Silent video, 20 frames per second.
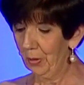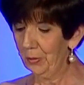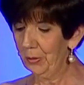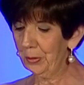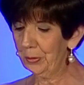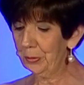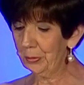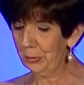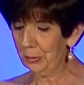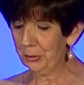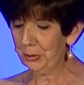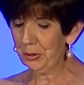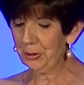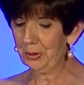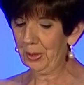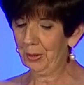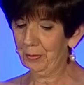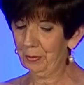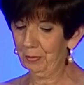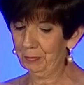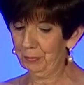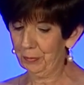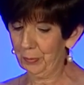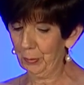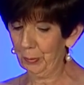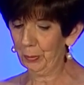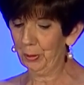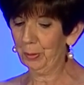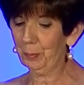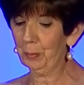The nurses on the
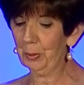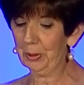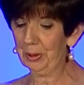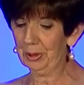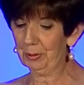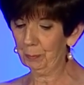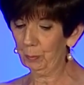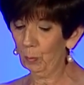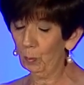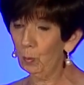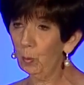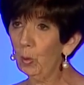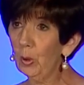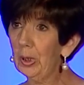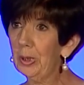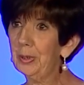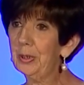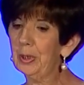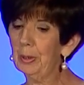floor would